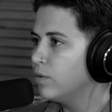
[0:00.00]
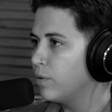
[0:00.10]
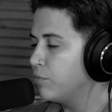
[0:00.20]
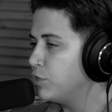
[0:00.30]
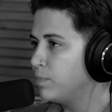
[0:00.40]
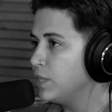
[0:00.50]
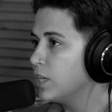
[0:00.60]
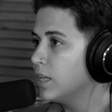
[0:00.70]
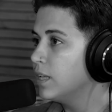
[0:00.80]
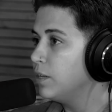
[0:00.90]
I'd just be
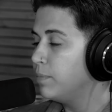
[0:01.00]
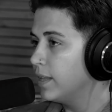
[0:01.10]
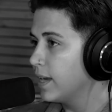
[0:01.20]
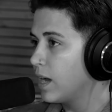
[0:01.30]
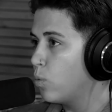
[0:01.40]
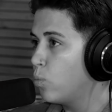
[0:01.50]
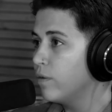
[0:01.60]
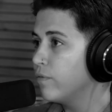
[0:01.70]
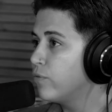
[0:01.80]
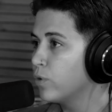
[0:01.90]
chilling and be like at
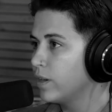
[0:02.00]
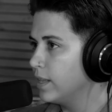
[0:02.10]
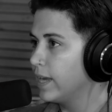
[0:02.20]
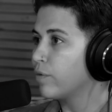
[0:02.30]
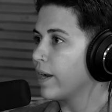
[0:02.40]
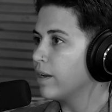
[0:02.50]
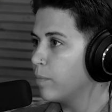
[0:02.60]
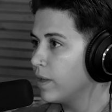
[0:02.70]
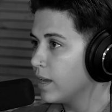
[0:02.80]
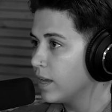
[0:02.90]
140 like
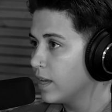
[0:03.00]
randomly,